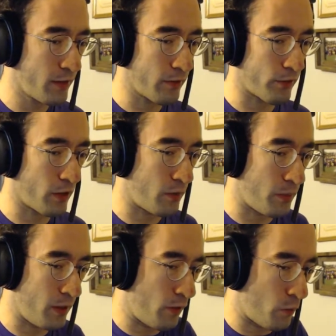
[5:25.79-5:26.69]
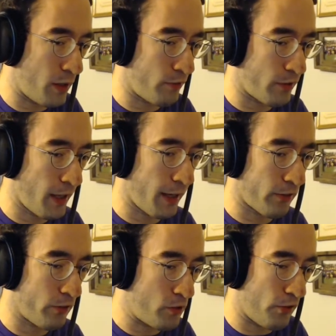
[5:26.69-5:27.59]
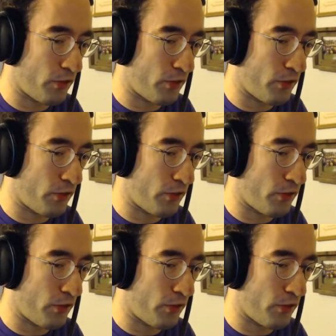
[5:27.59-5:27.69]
There's going to be the wave attacks, so just